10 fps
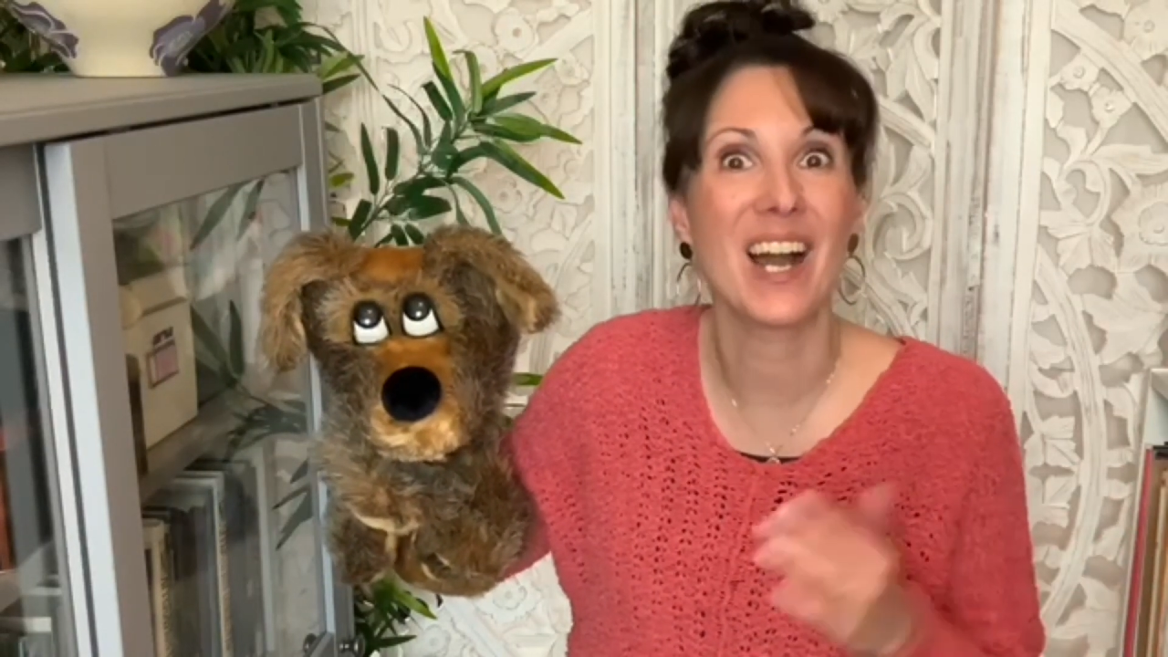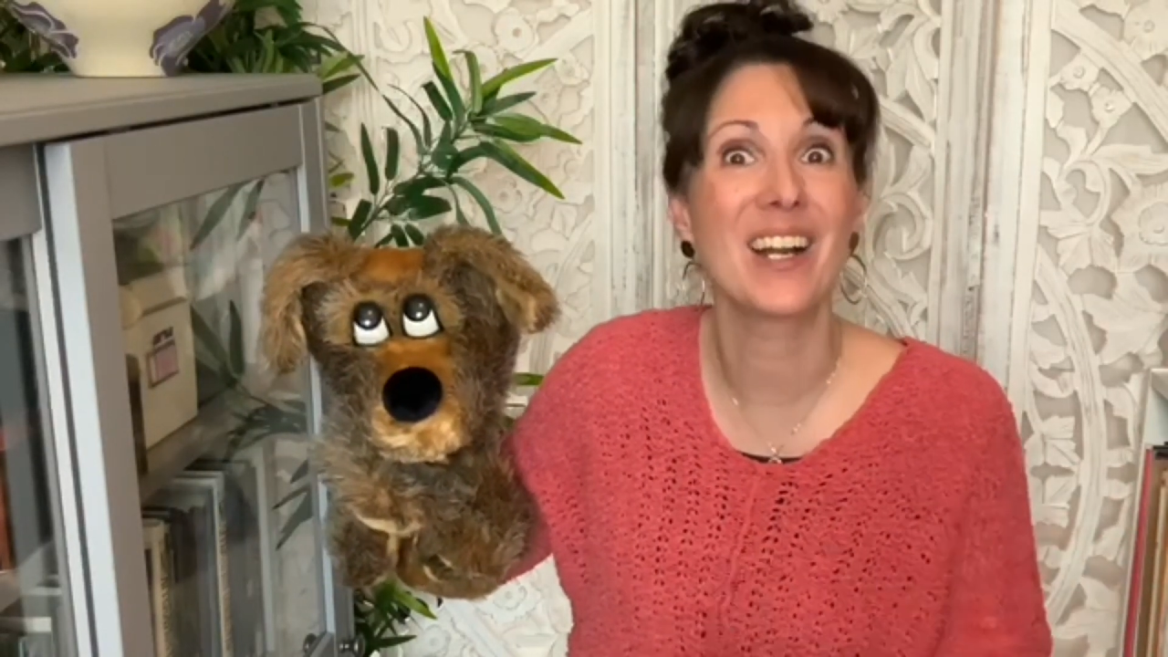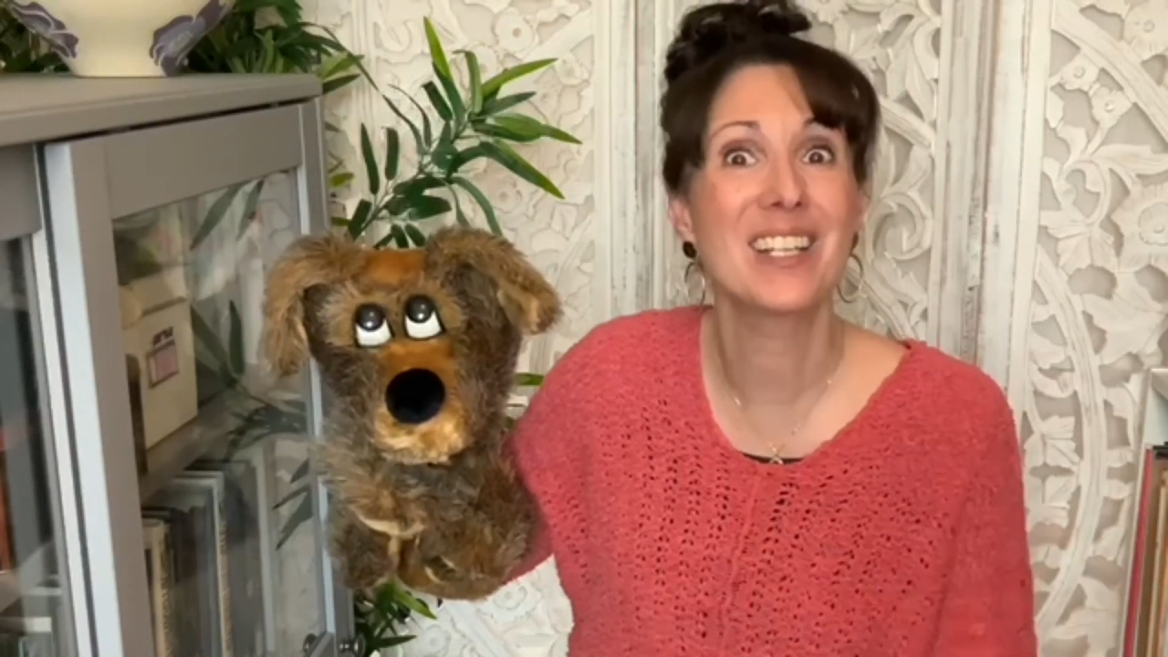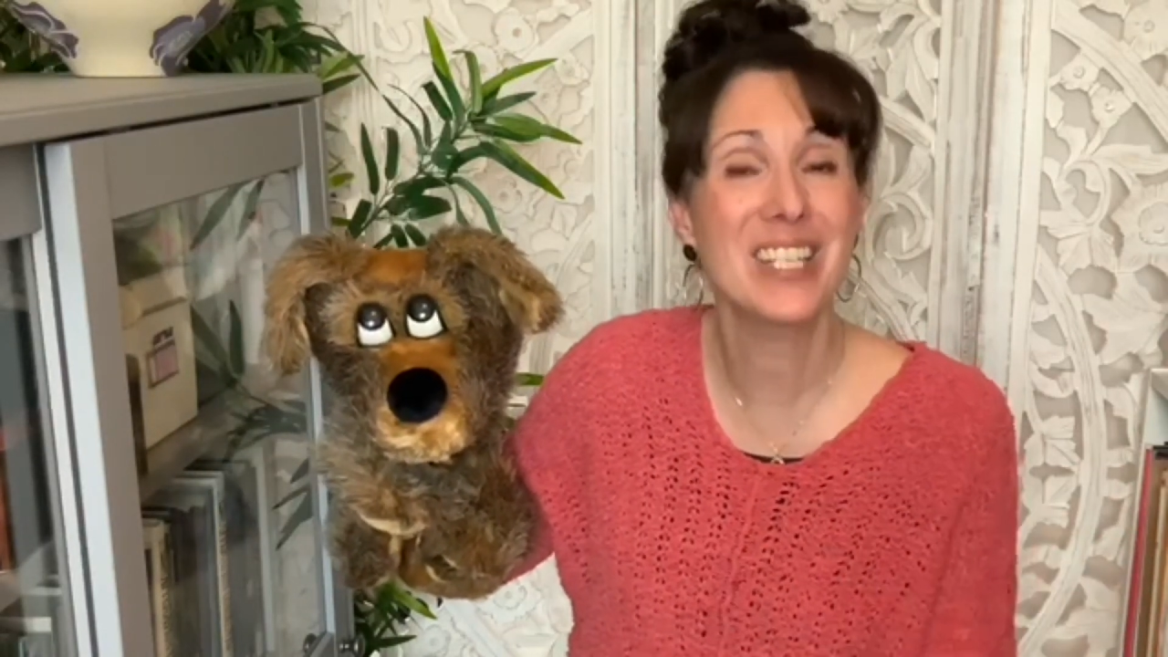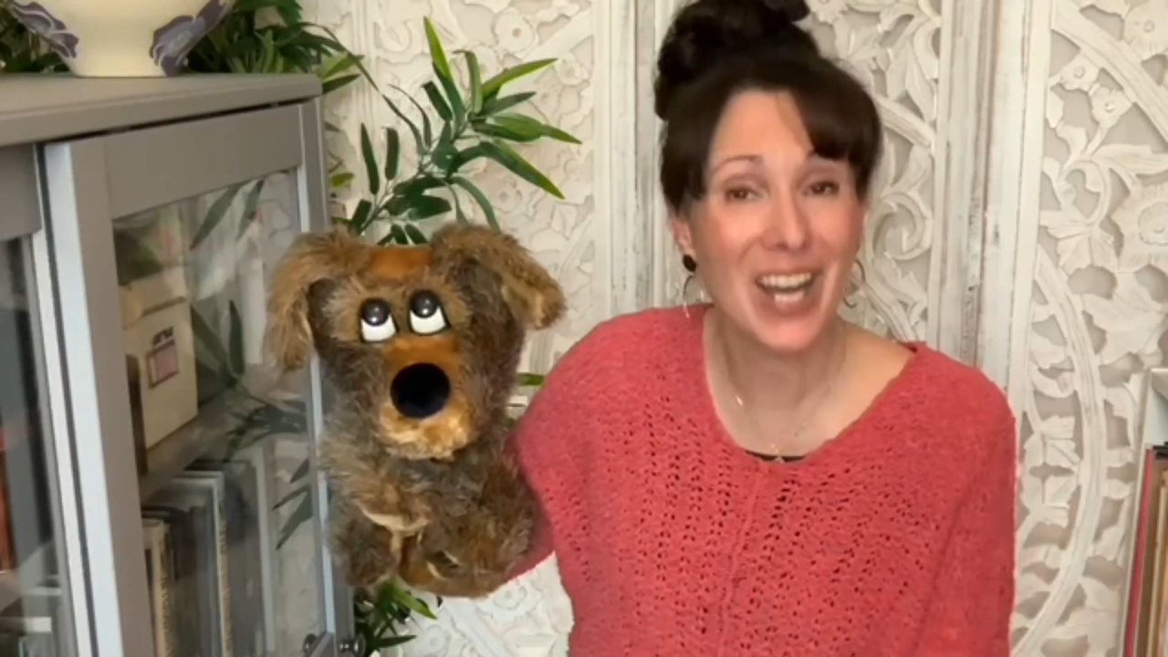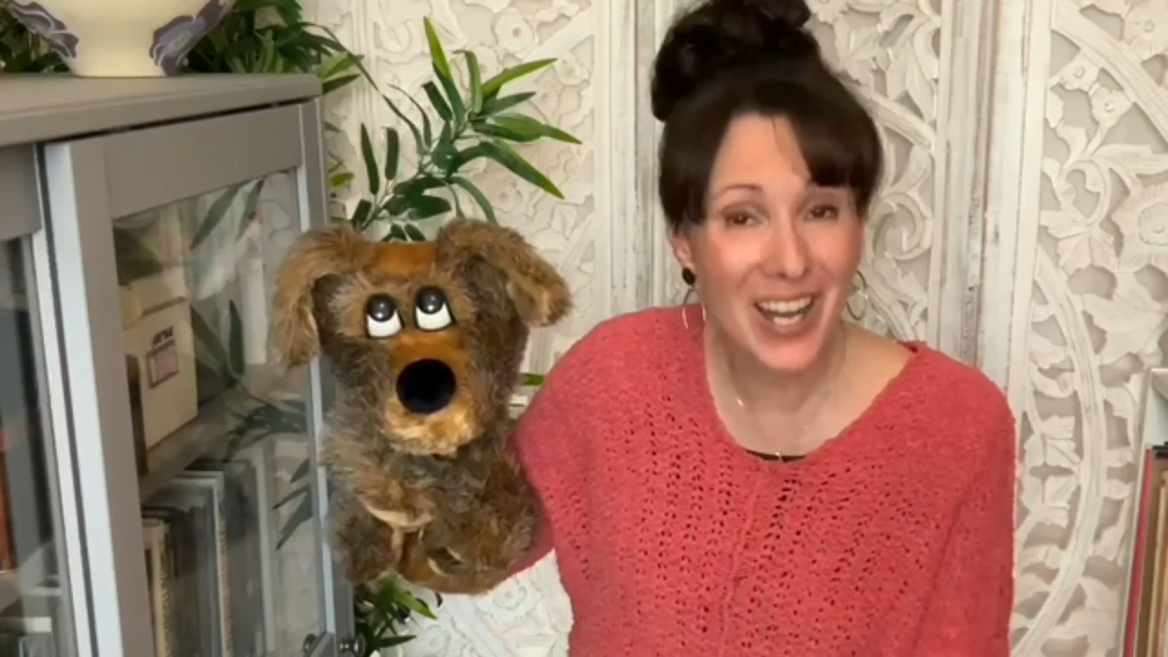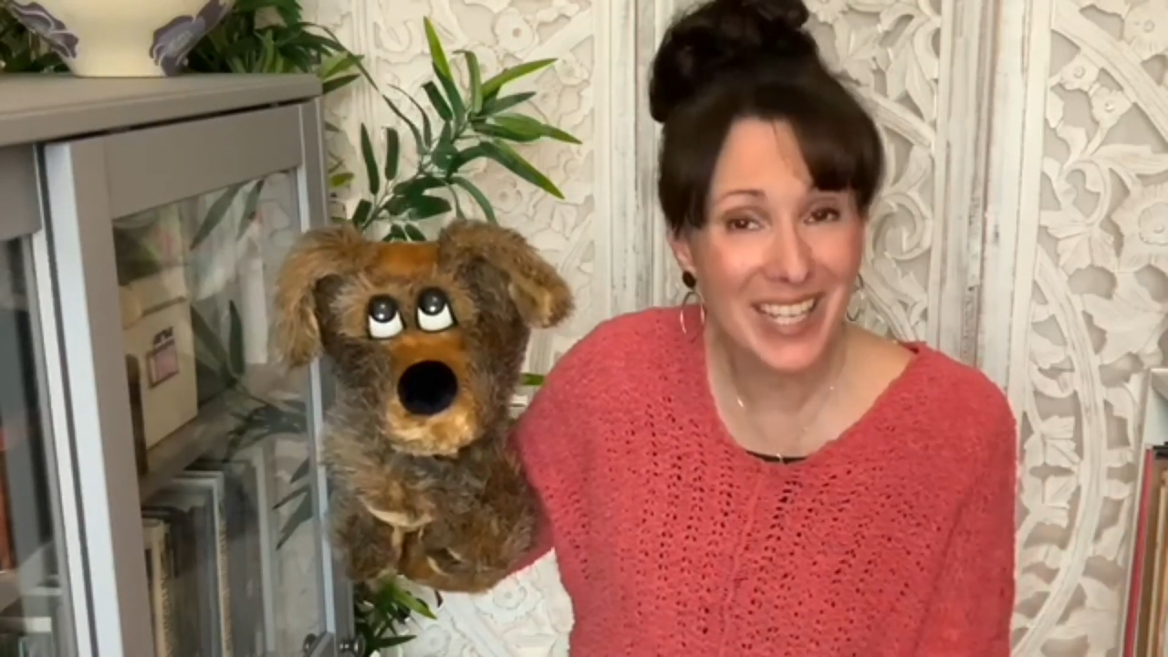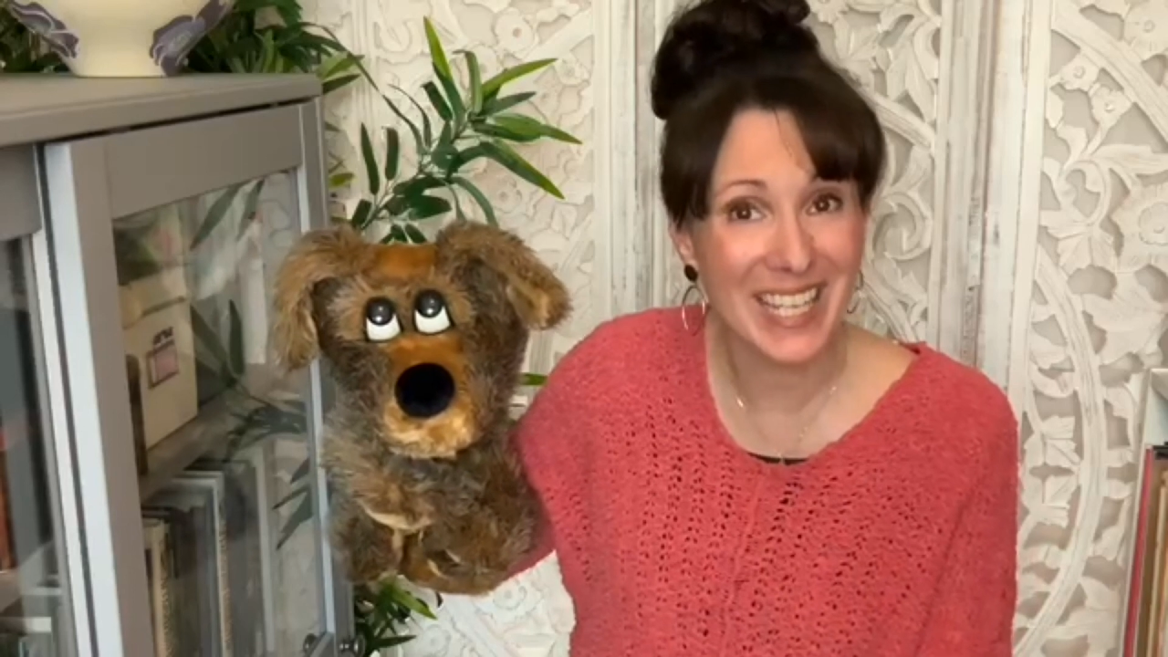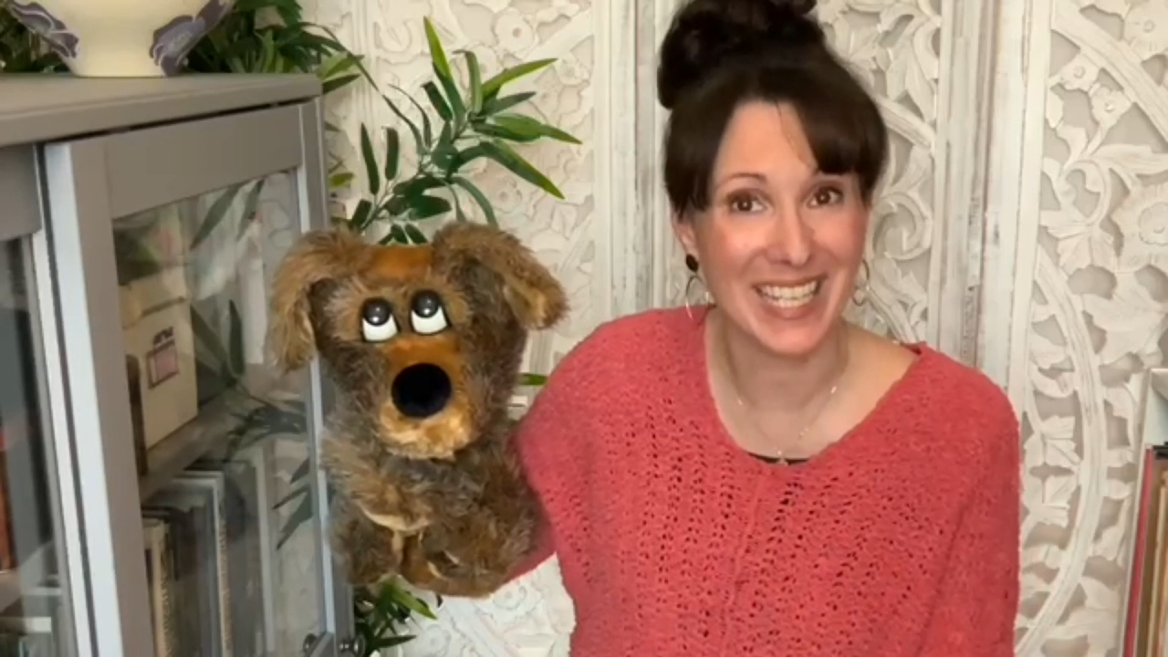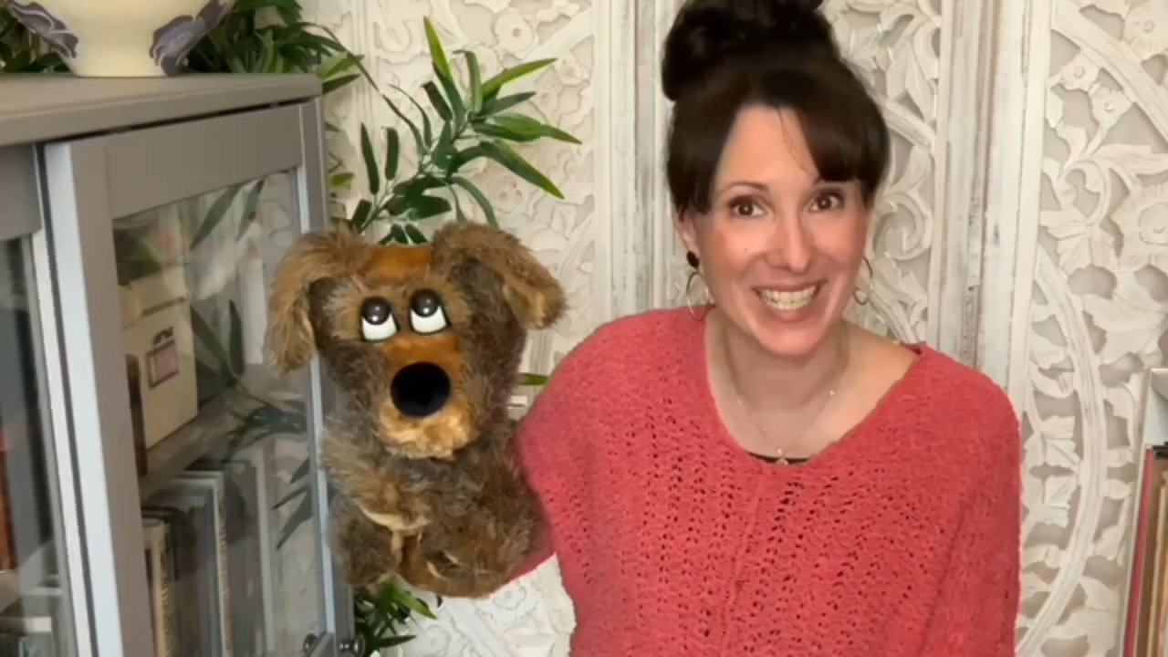donkey
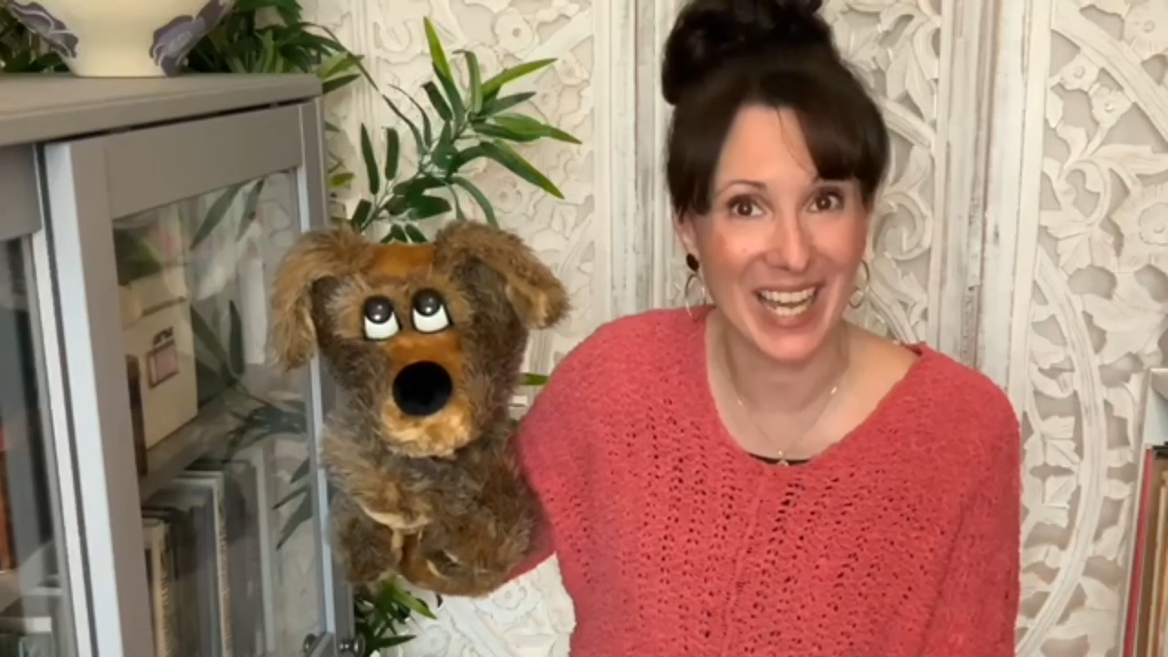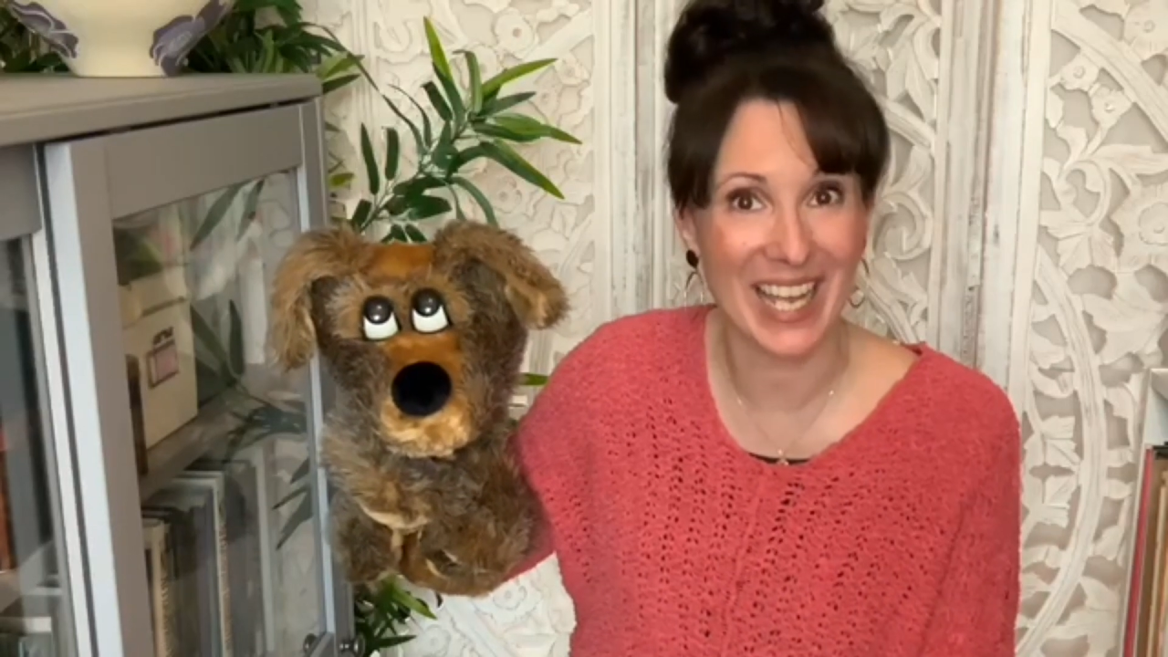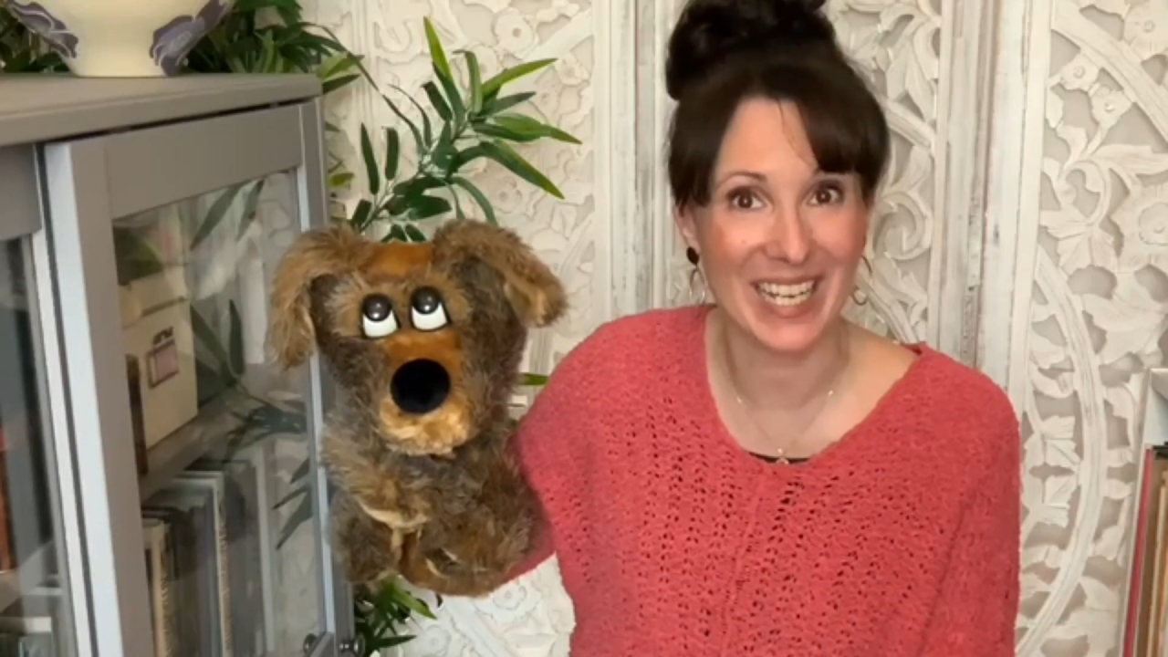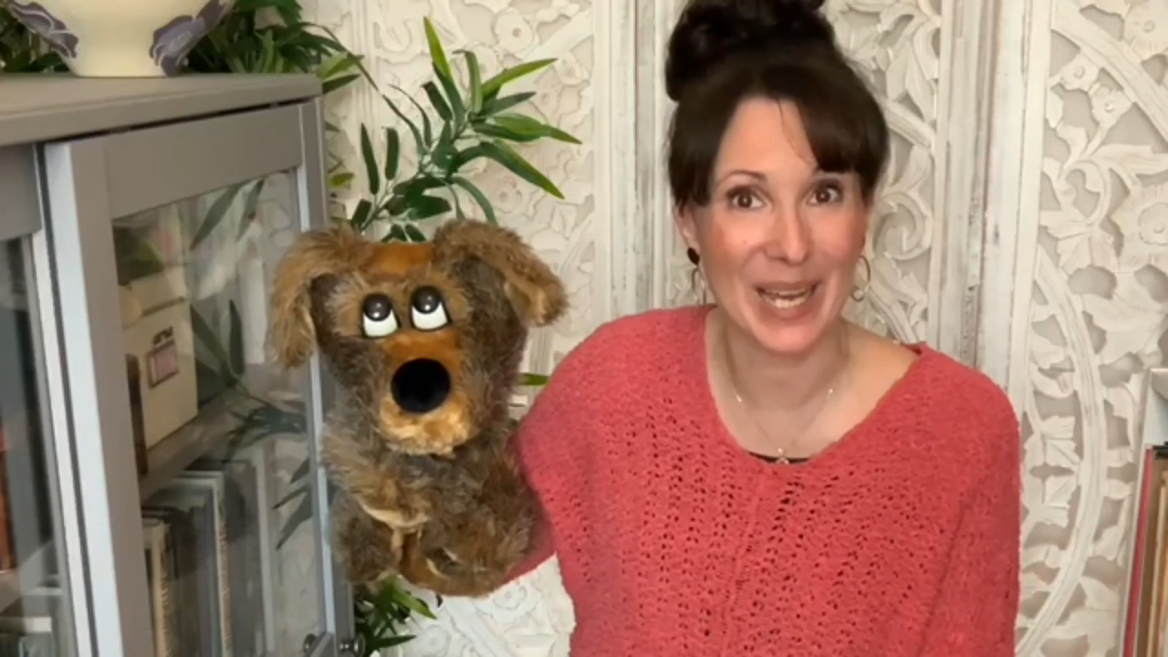tied up?